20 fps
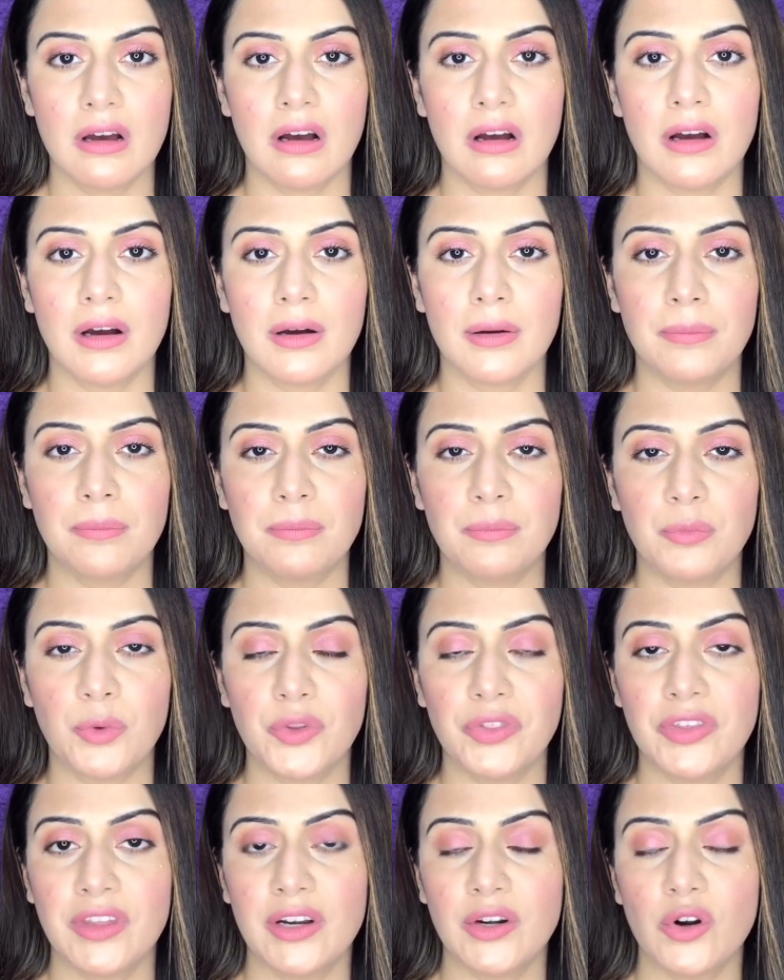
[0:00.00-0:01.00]

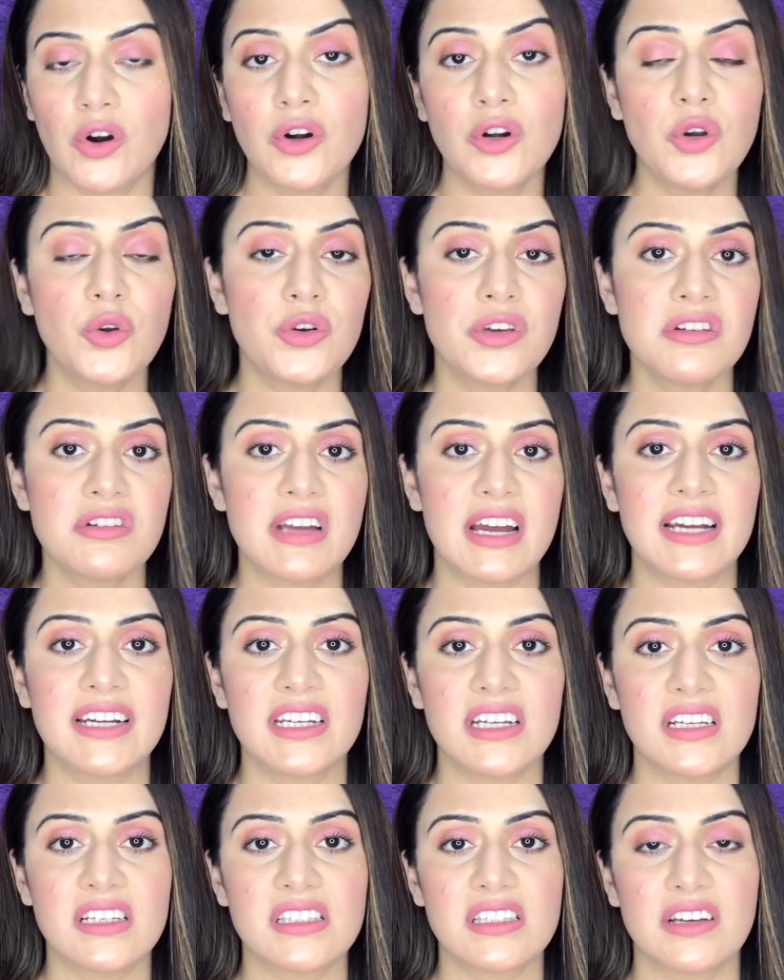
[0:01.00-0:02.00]
What they're not looking
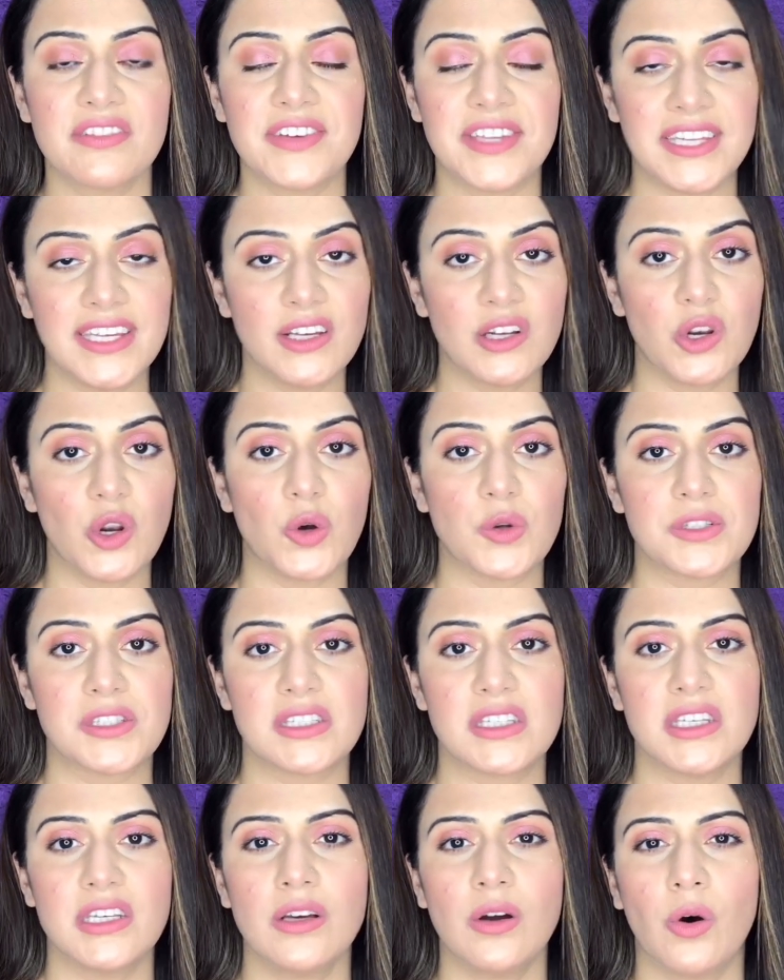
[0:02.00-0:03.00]
at is a very
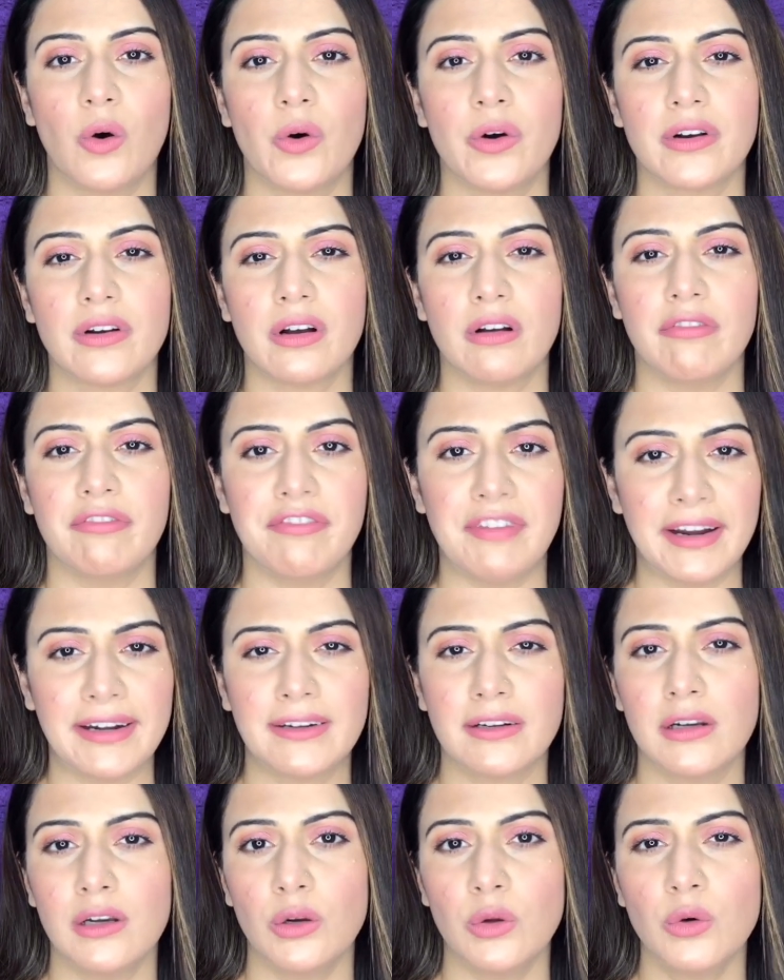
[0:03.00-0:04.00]
glossy or a
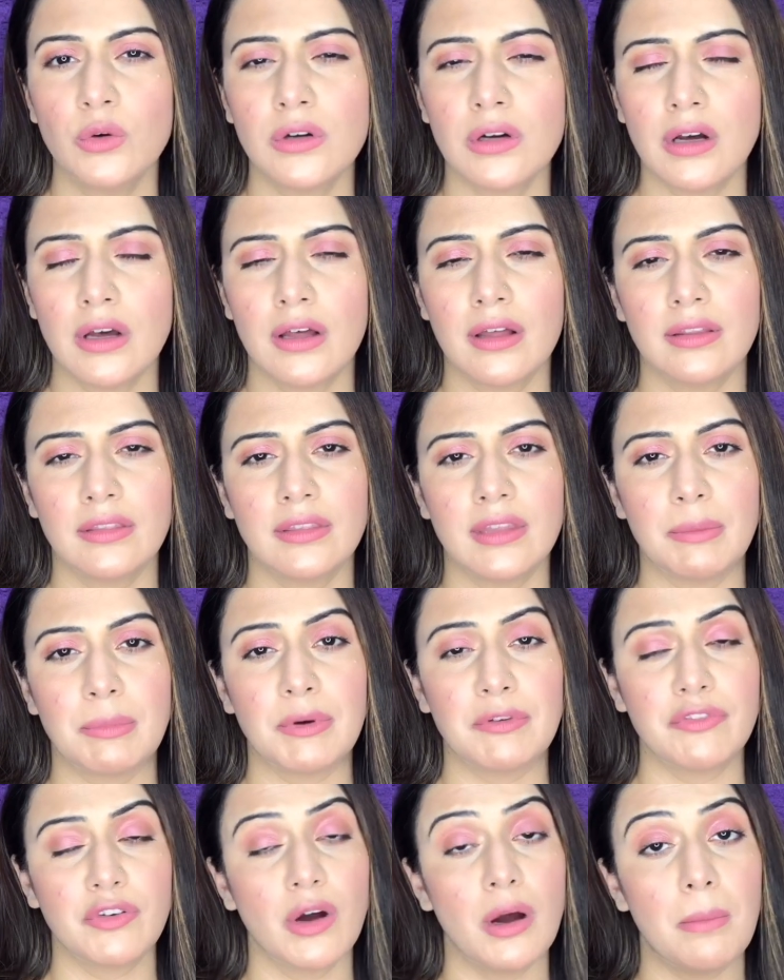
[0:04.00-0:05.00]
wet look. They
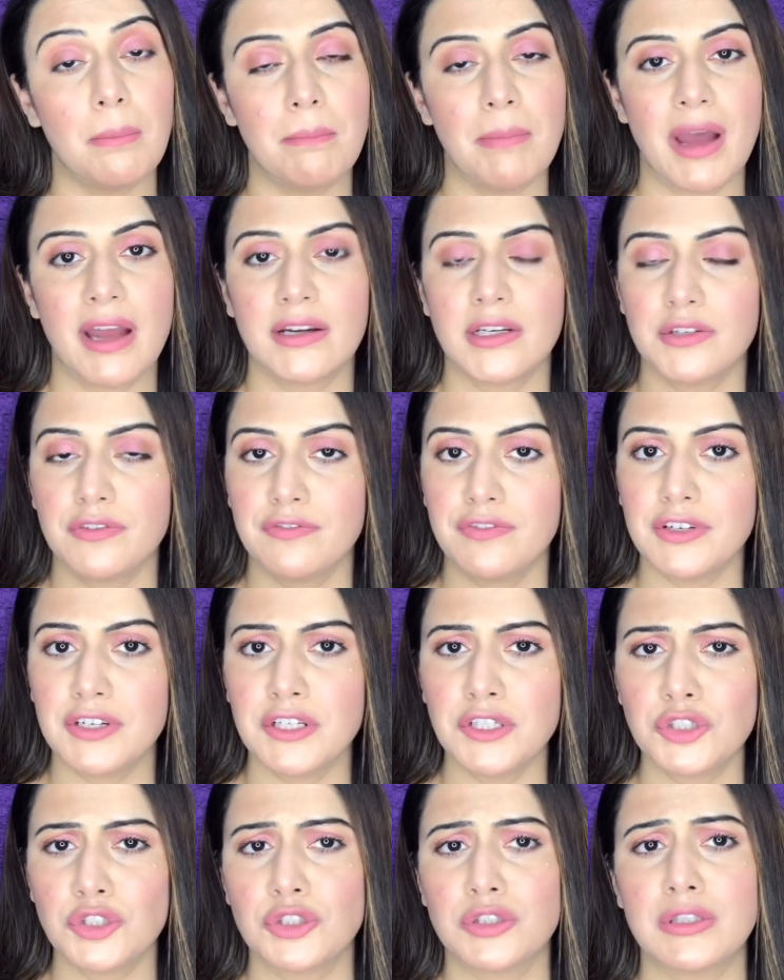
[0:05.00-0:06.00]
prefer matte
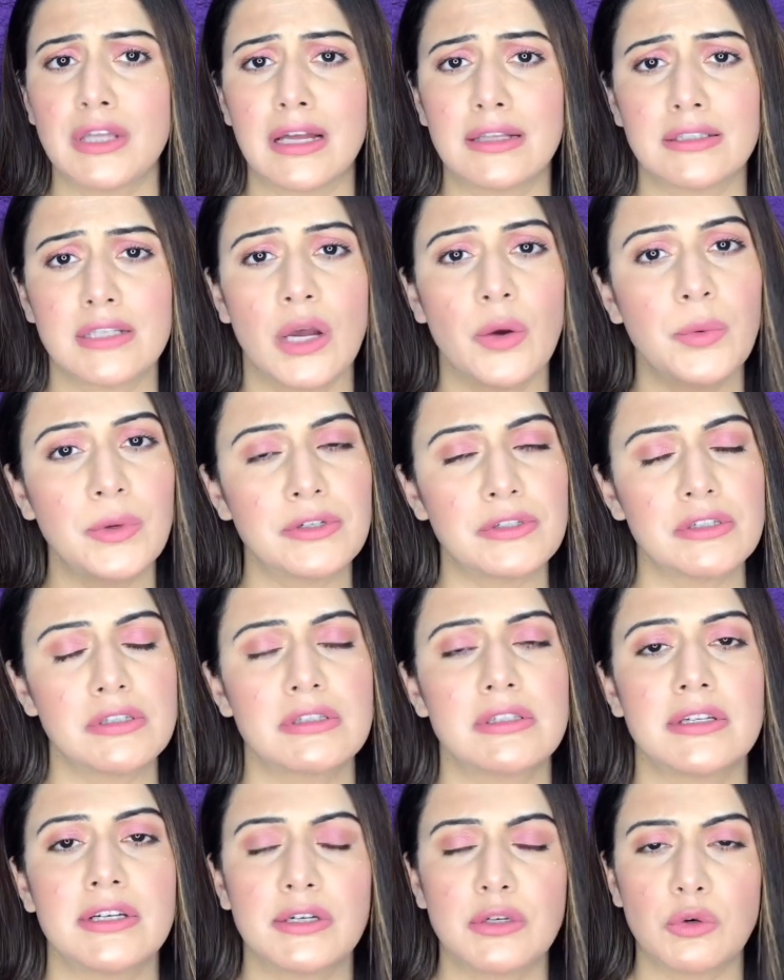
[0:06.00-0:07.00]
finish. That's how it
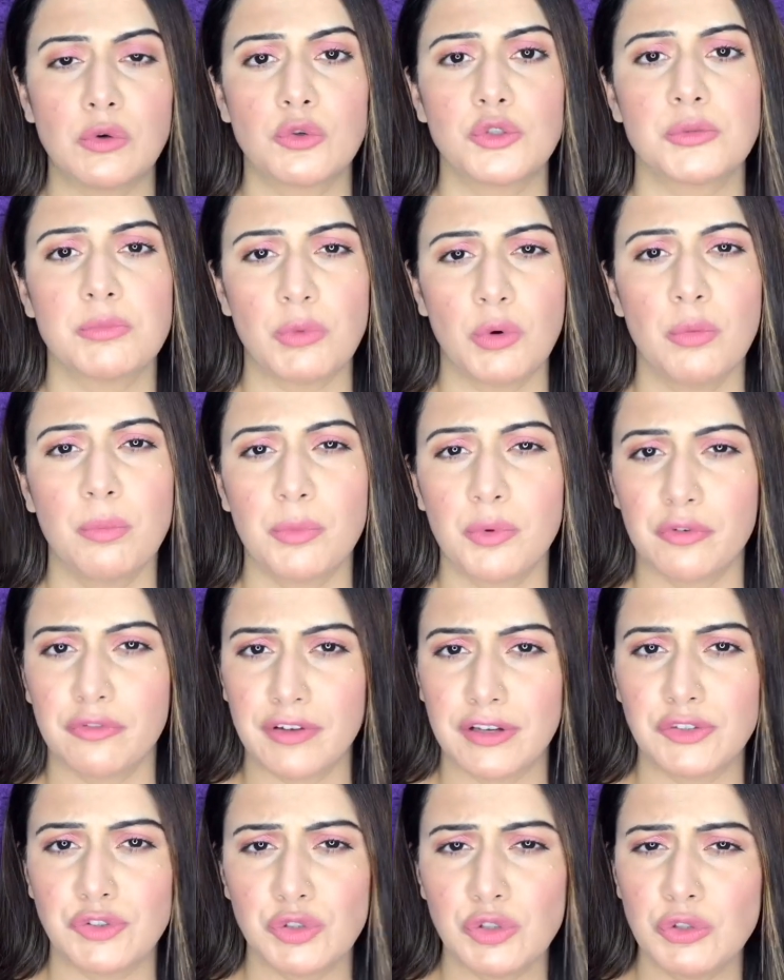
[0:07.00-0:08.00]
is, and it looks more
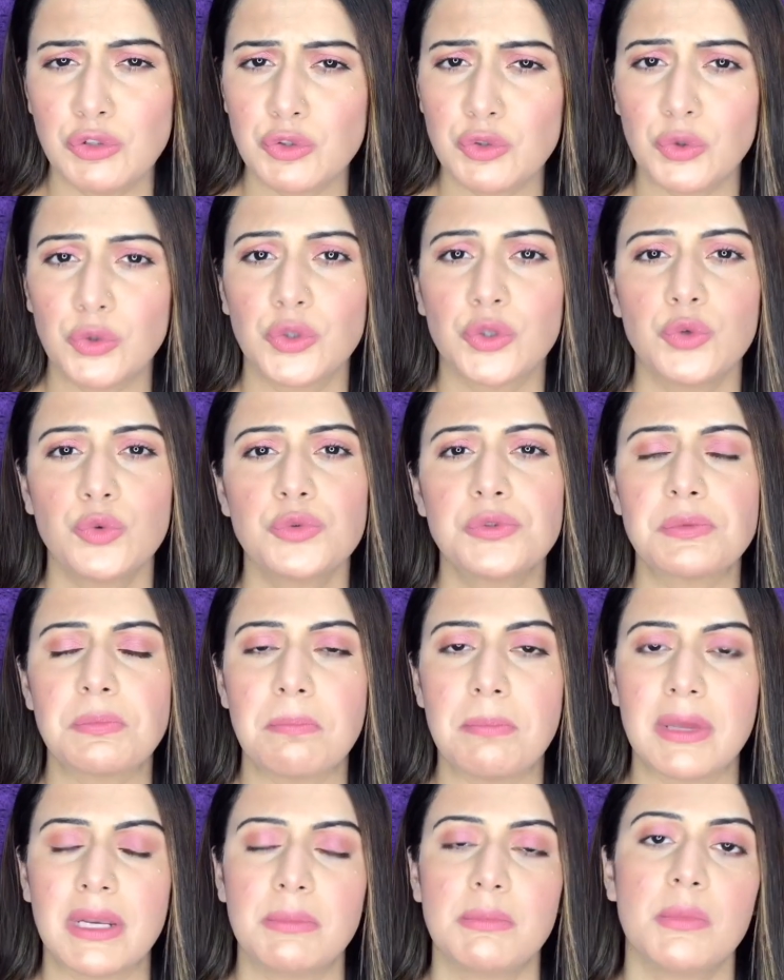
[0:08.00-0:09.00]
professional. So use
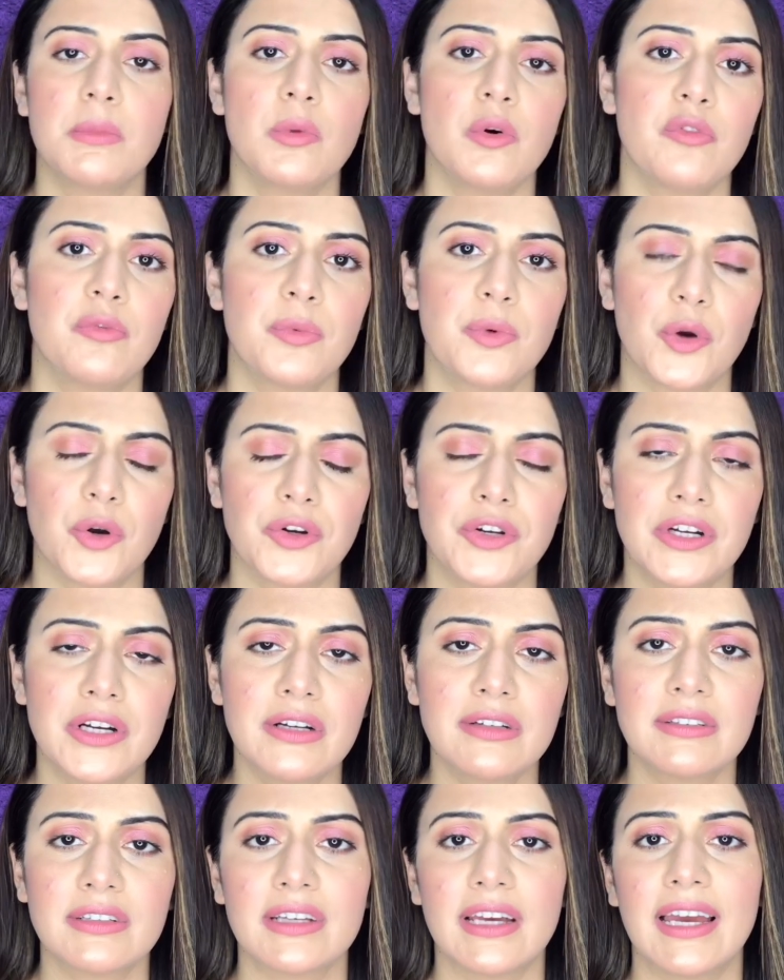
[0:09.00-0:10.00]
minimum of
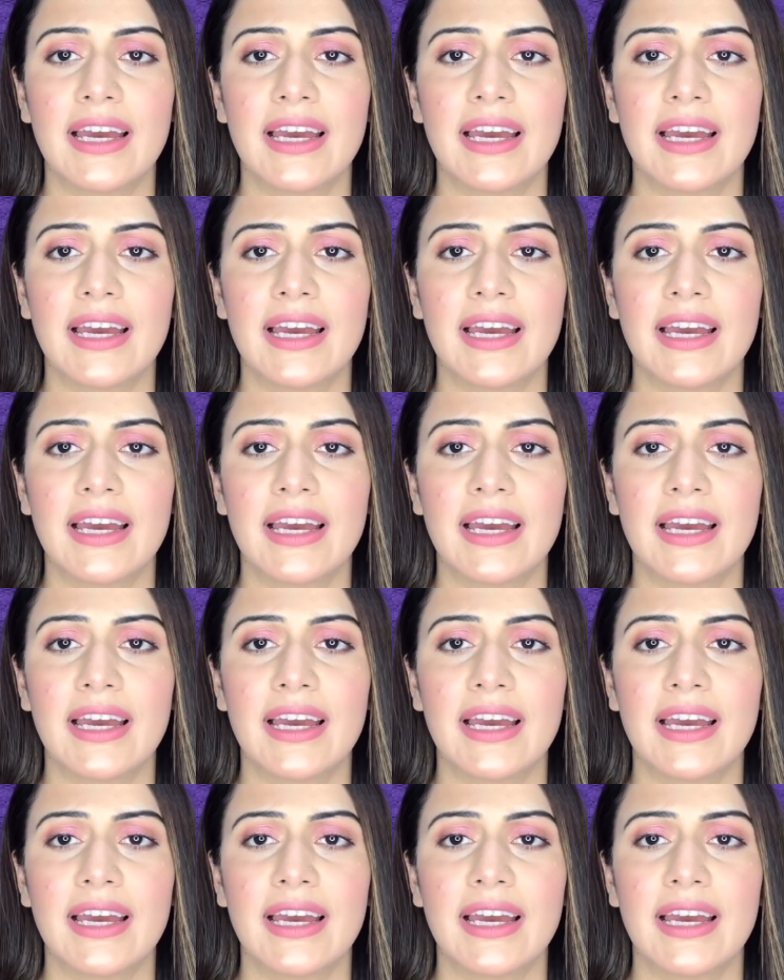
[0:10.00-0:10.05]
product.